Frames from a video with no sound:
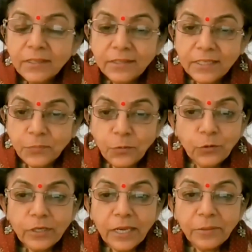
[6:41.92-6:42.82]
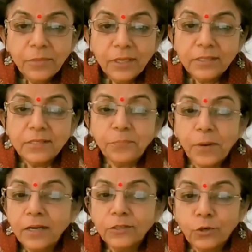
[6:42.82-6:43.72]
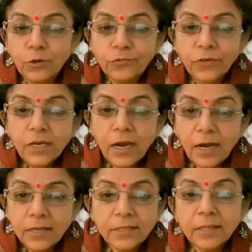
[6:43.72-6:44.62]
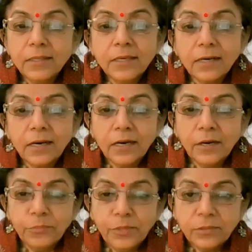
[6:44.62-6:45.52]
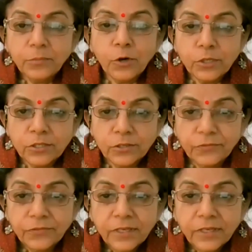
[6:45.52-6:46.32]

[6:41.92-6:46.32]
This program is a part of Azadi Ka Amrit Mahotsav,